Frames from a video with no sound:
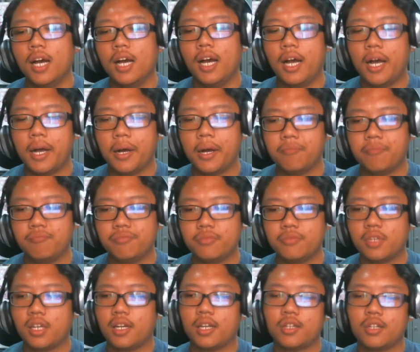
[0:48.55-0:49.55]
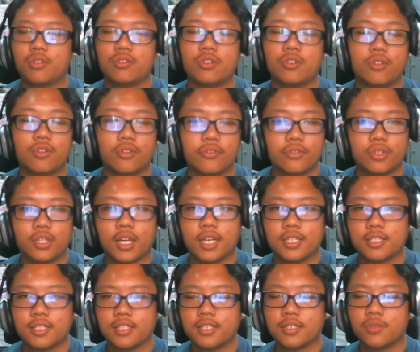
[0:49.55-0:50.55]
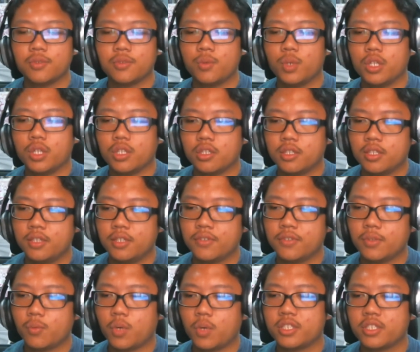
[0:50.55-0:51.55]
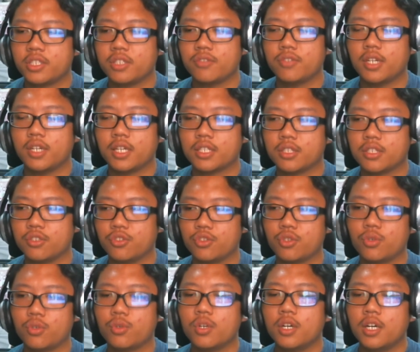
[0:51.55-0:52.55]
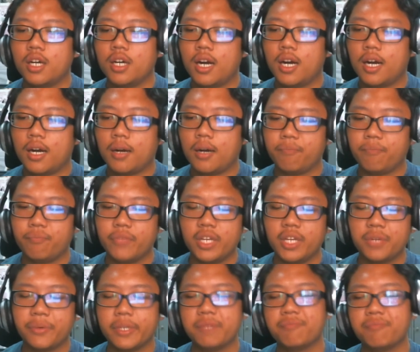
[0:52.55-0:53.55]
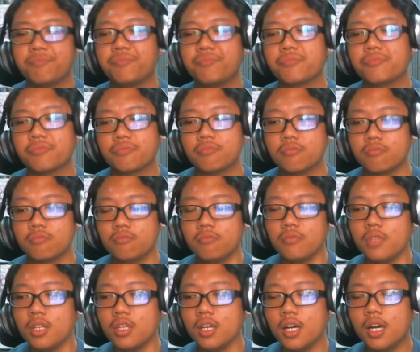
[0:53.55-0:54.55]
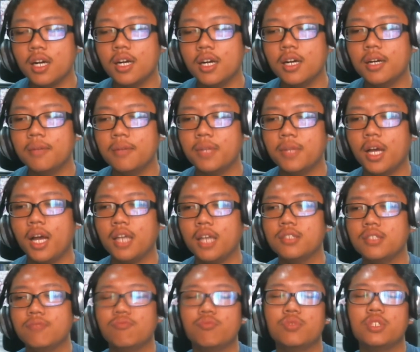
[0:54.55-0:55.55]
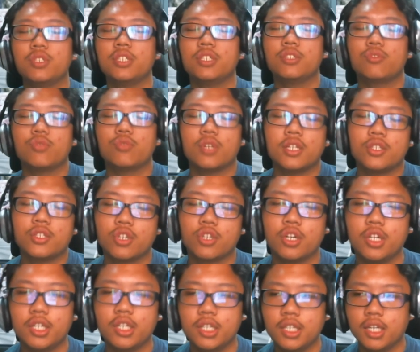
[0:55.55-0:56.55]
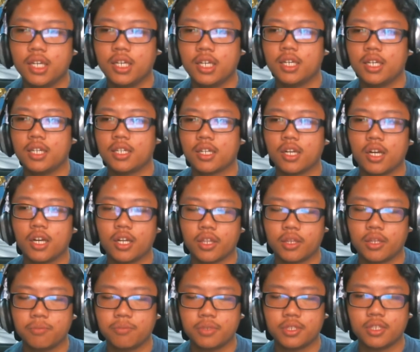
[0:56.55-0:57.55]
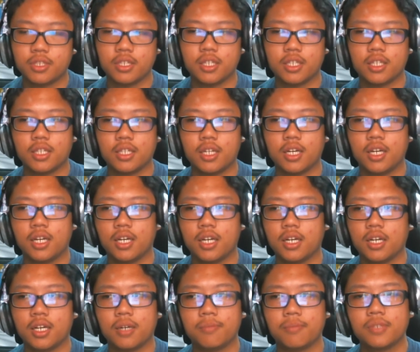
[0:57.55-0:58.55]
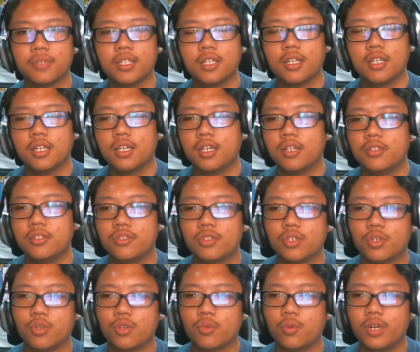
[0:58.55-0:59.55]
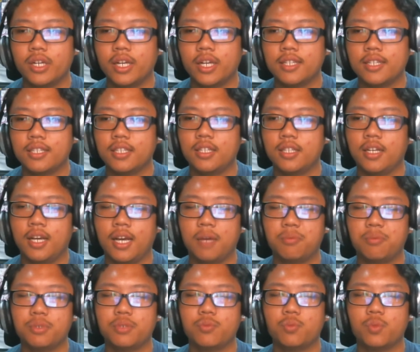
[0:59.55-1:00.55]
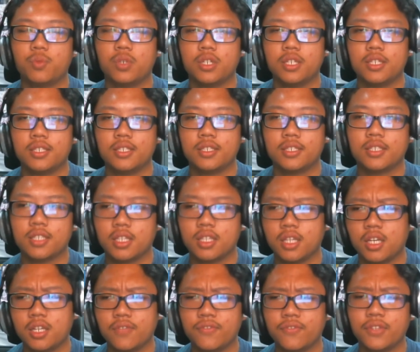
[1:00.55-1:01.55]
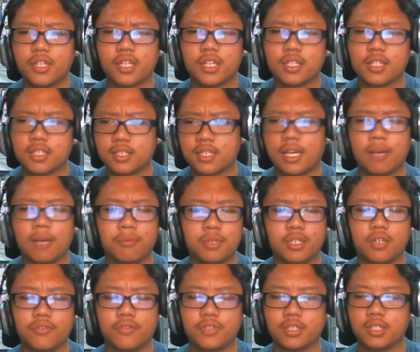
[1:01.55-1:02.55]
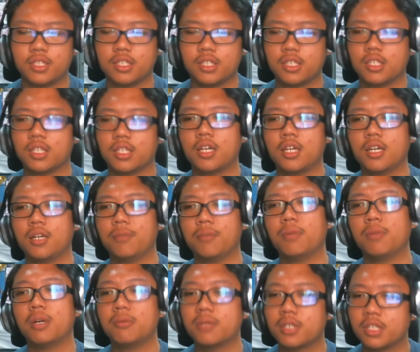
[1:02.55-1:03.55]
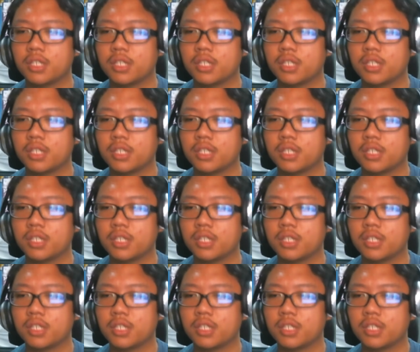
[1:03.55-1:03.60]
and I don't know if you guys will even watch the reaction. So anyway, I really do enjoy Gotham still. So what had happened was a lot of things happened, obviously. Barbara